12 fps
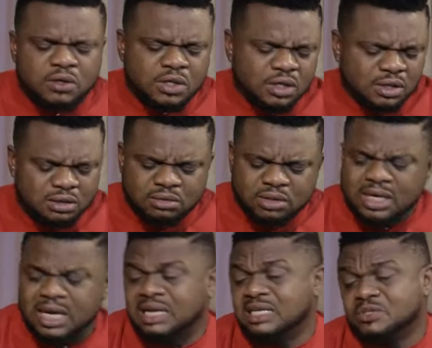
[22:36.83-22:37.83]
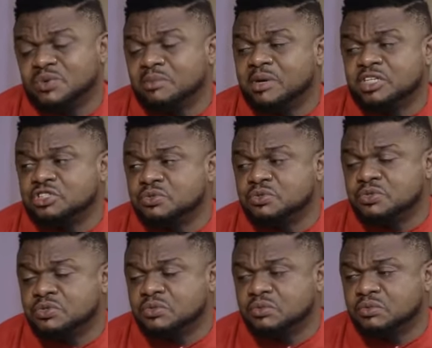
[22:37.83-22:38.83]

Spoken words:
Okay, can I at least wear my shoes?